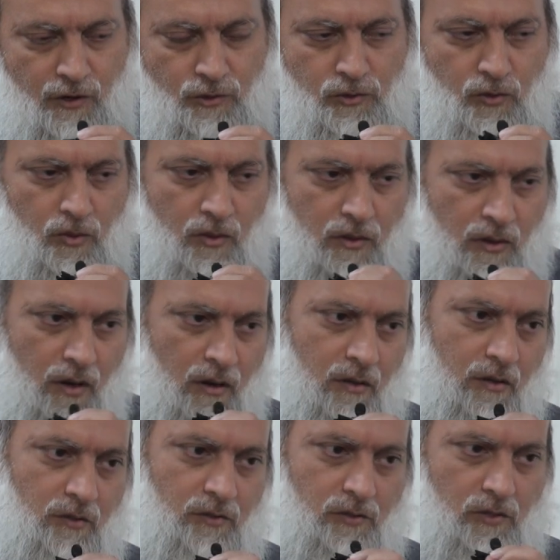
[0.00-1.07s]
Rasulullah
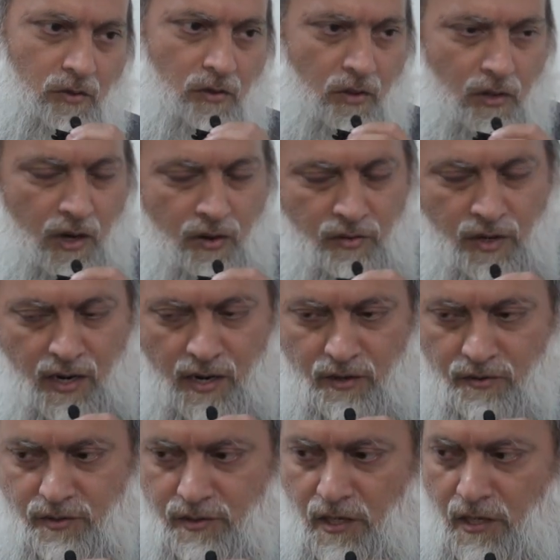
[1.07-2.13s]
sallallahu
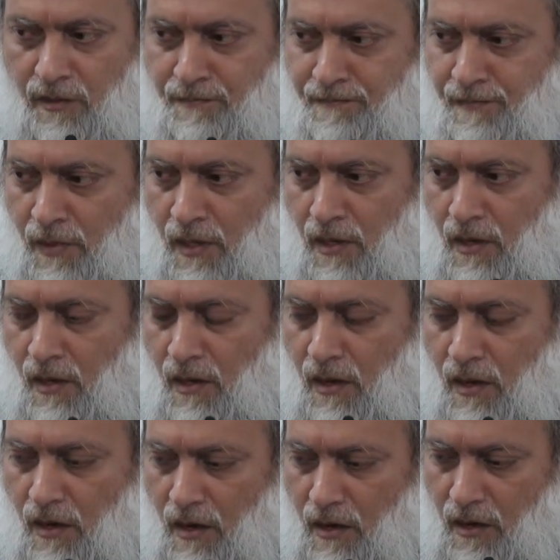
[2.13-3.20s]
alaihi wasallam,
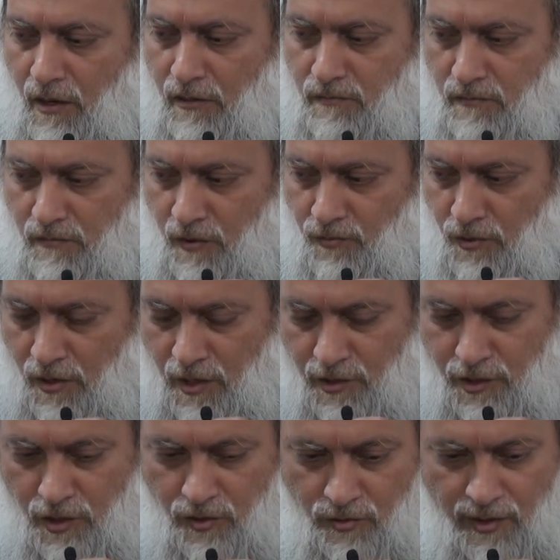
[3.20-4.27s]
and we'll
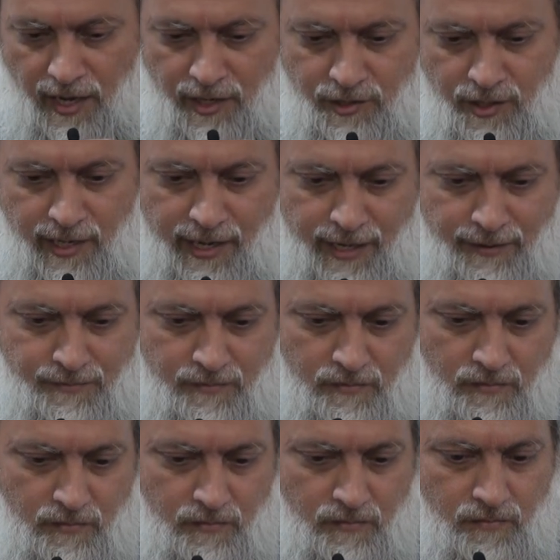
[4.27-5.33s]
continue with that today.
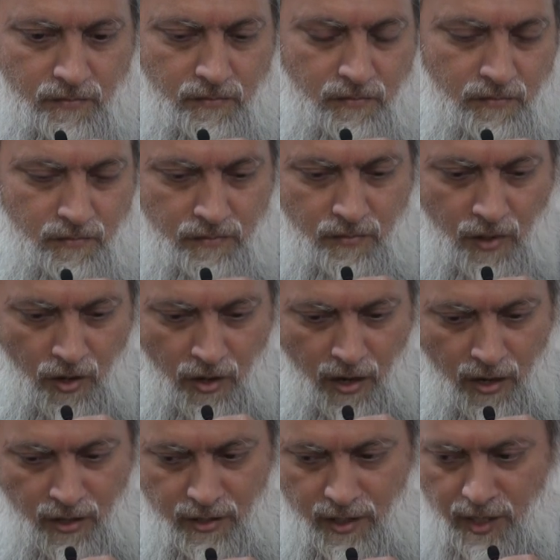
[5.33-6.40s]
There are a
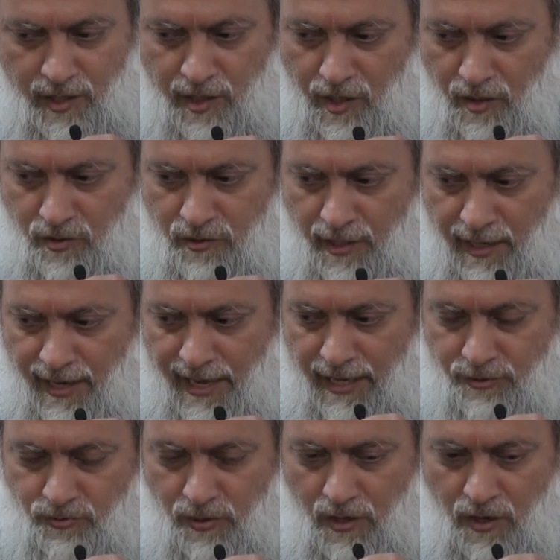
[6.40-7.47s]
lot of details that,
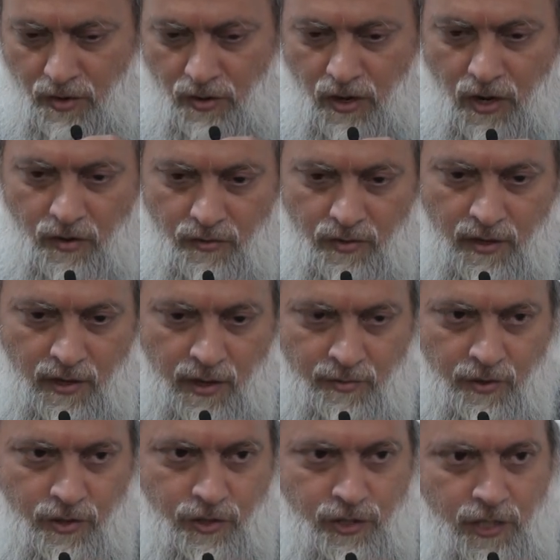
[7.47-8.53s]
as we're going over there,
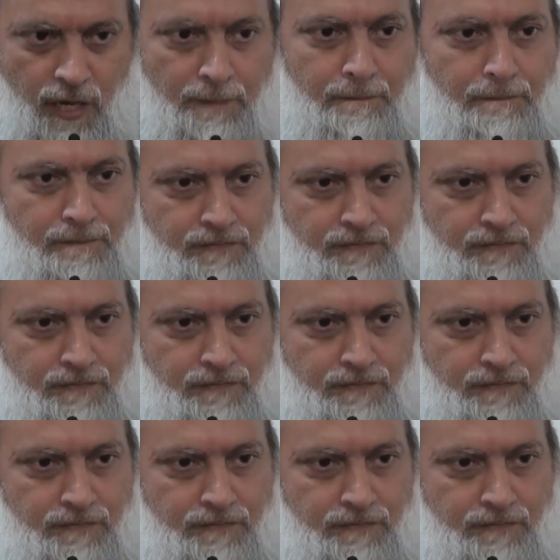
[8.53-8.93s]
I'm going to skip,